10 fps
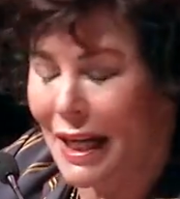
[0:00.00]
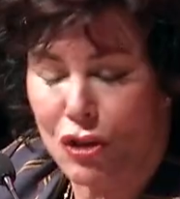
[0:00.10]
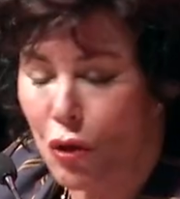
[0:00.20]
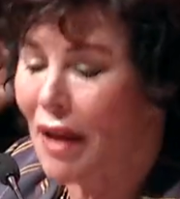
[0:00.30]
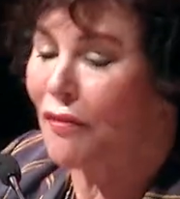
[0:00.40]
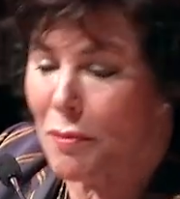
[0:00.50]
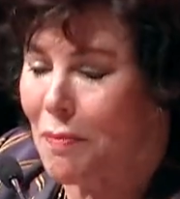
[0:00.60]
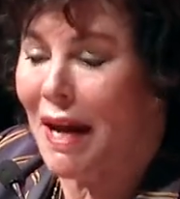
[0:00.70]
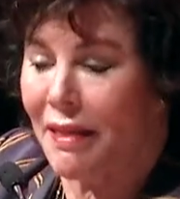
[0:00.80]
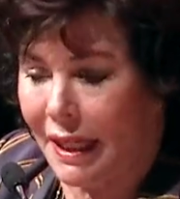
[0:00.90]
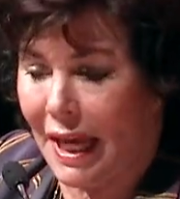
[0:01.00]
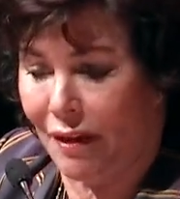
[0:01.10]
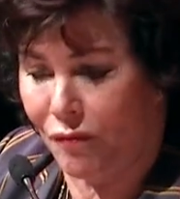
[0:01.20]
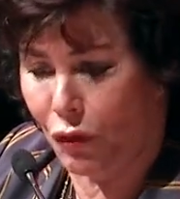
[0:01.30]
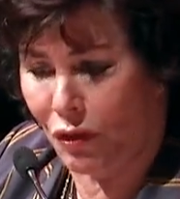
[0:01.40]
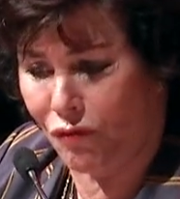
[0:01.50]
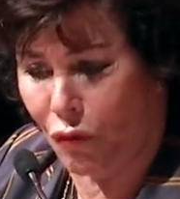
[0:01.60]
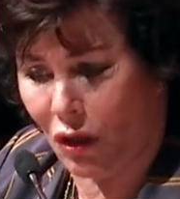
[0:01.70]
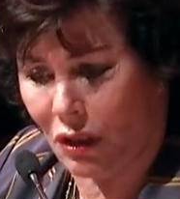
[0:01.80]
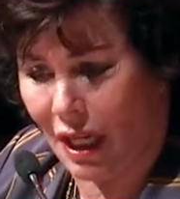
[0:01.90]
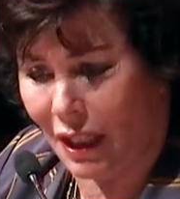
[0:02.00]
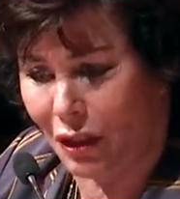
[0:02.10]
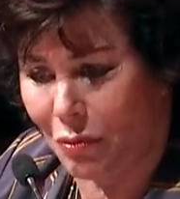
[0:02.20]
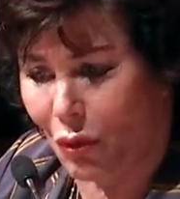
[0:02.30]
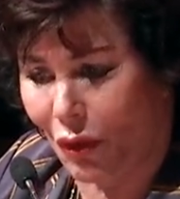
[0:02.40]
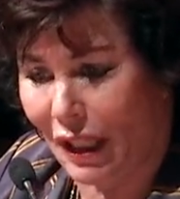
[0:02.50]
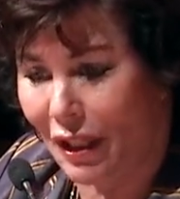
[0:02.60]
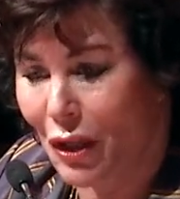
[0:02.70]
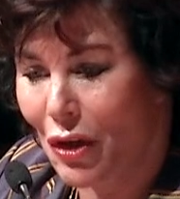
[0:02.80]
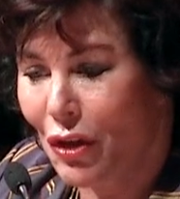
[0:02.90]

I don't have to buy the cat food at 4 o'clock in the morning.